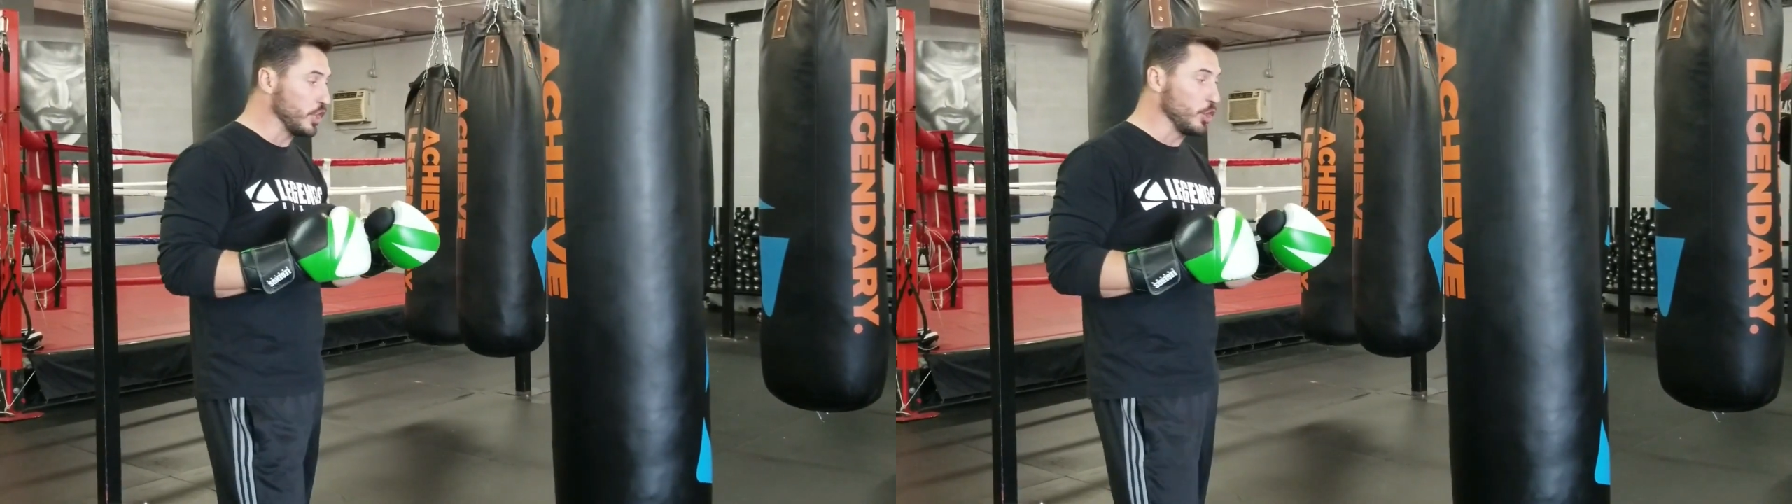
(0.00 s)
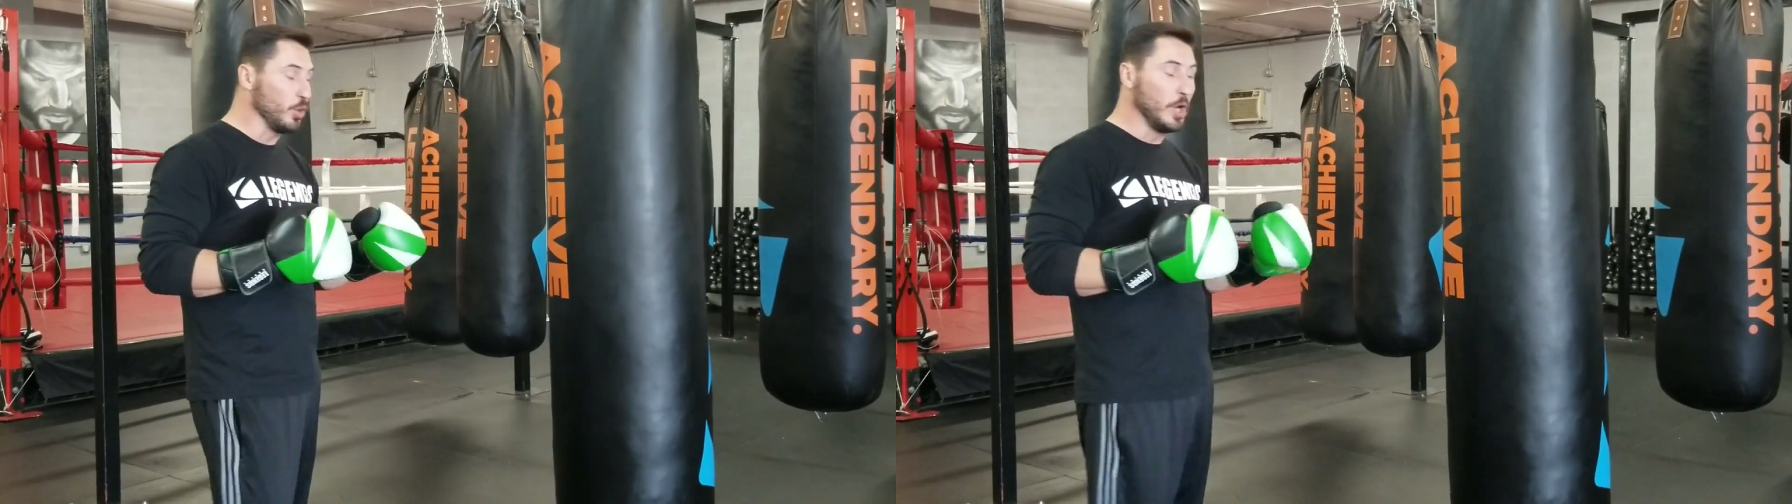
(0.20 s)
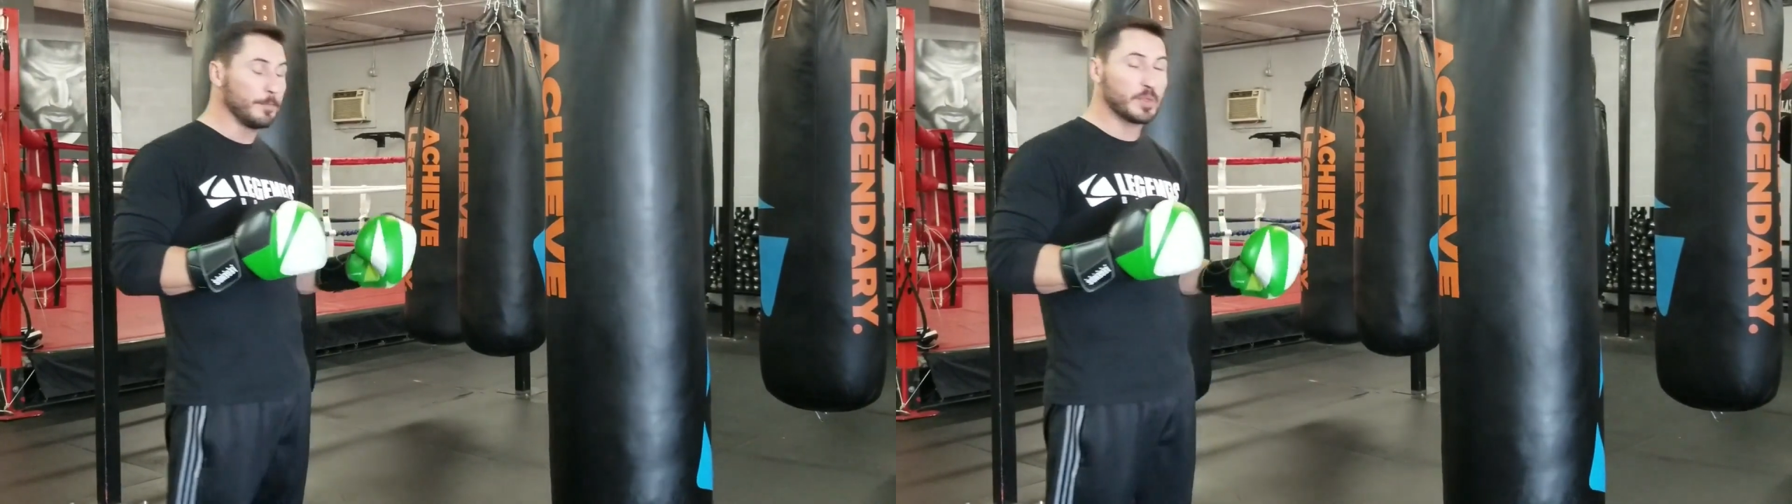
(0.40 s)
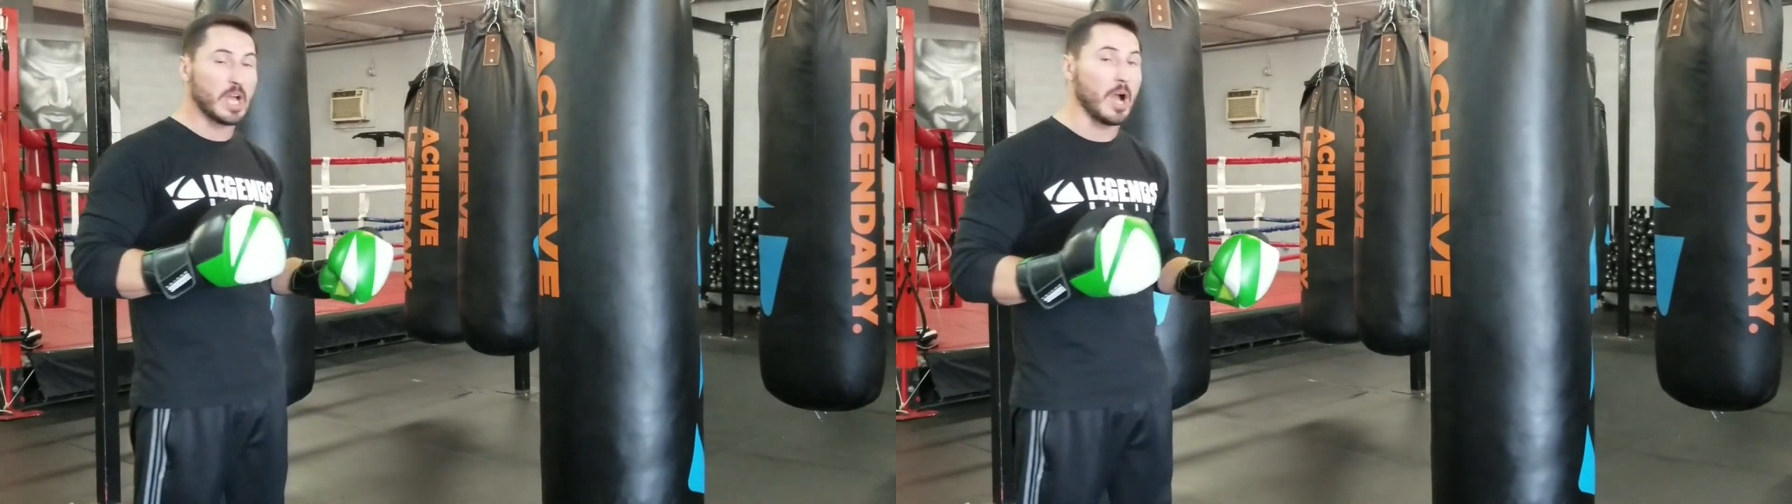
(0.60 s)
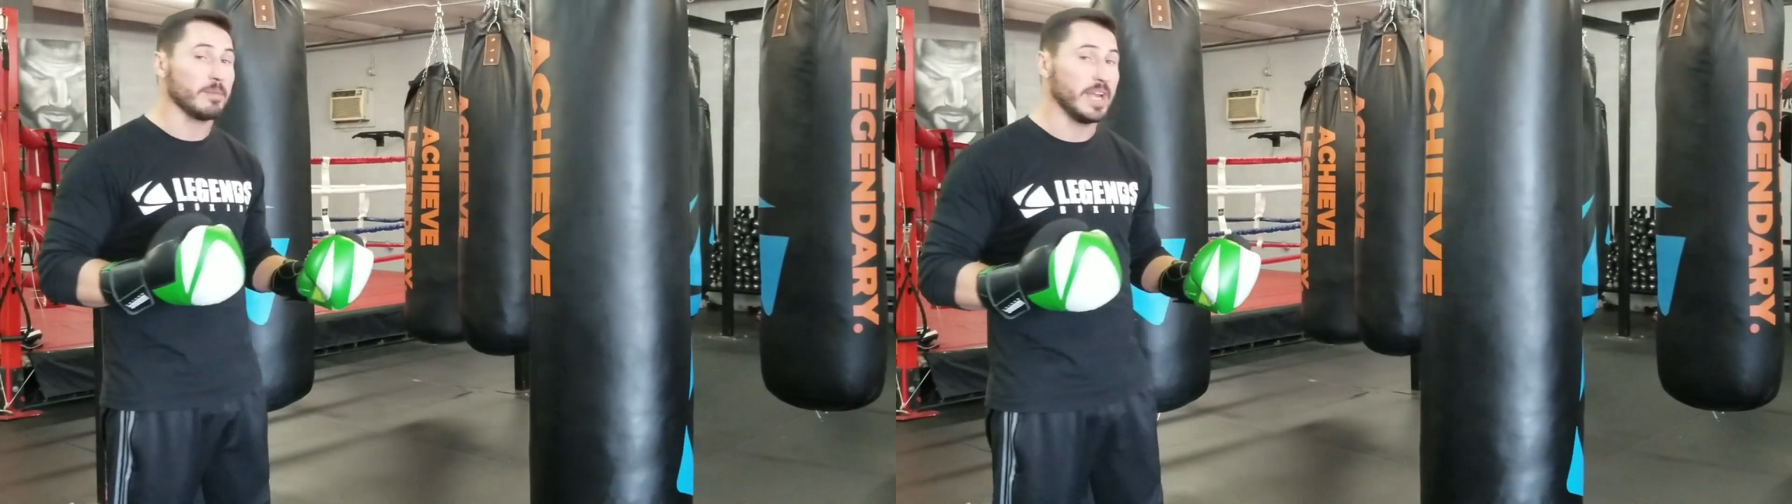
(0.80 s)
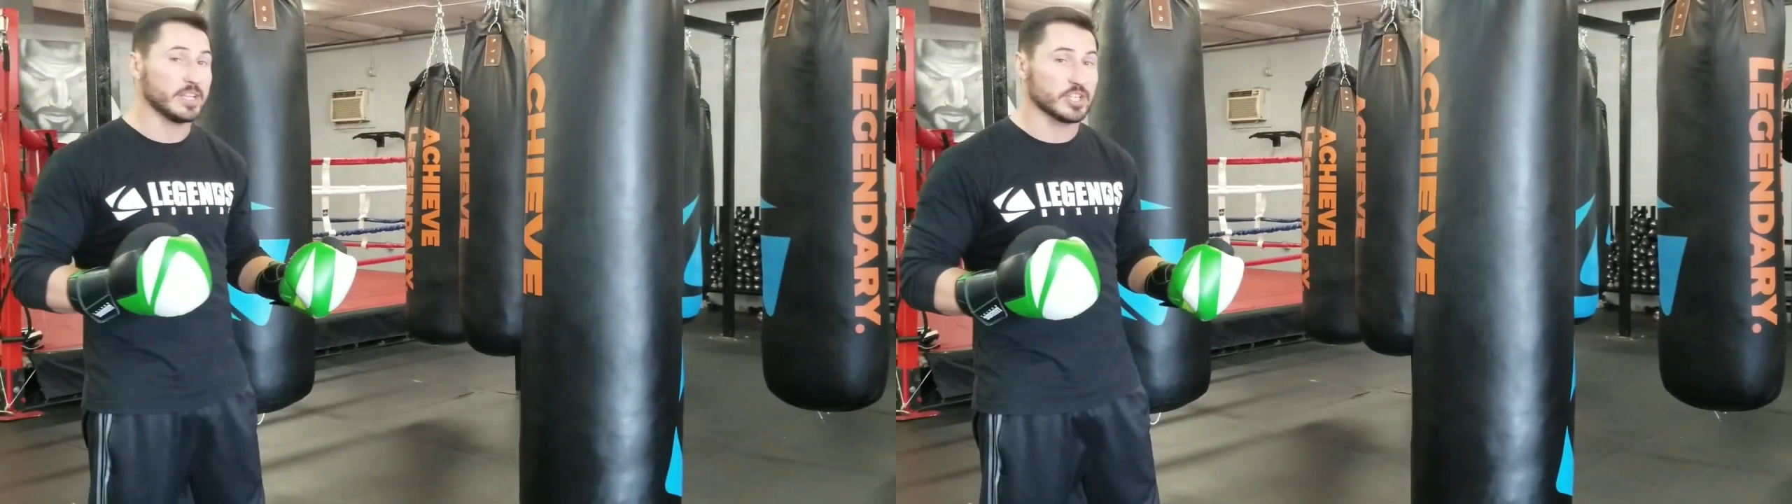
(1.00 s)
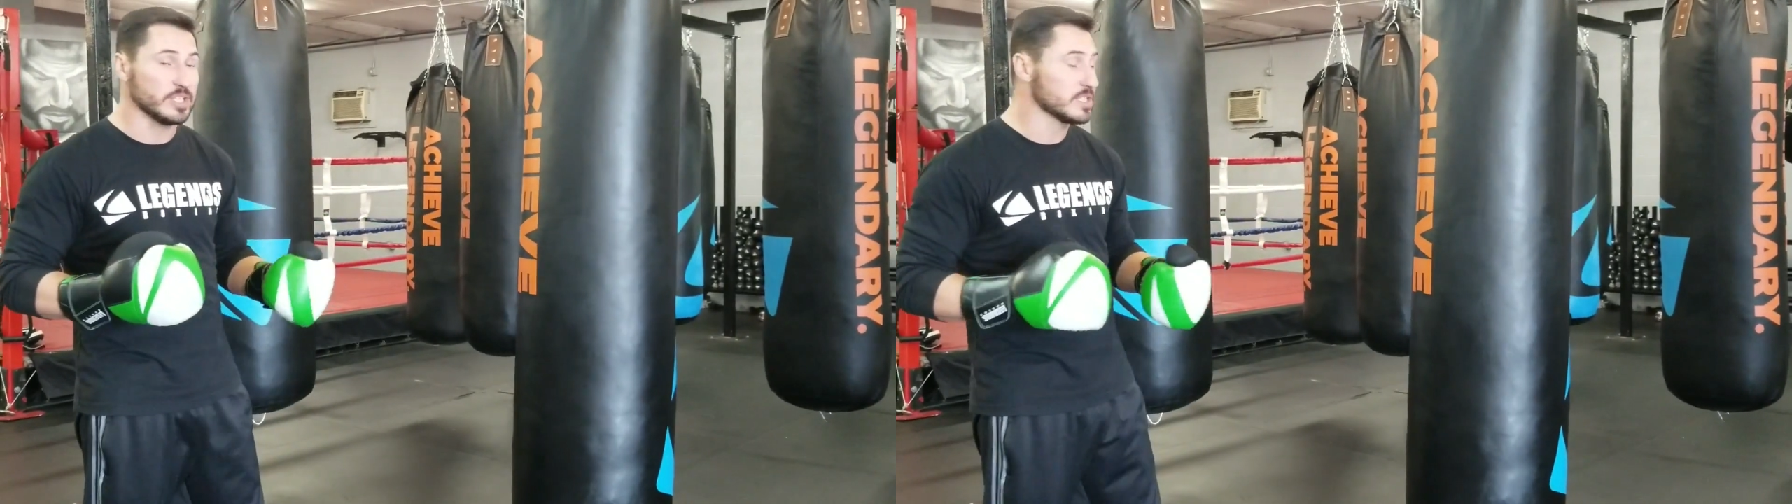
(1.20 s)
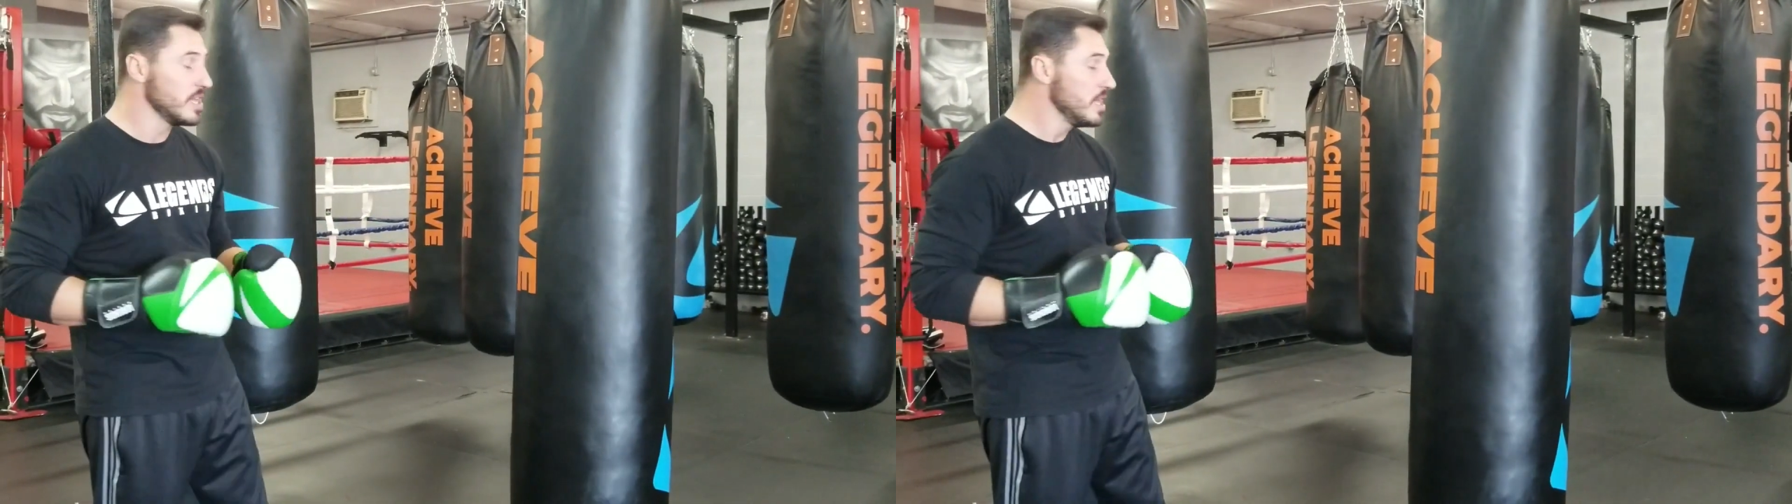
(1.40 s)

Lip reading: do combinations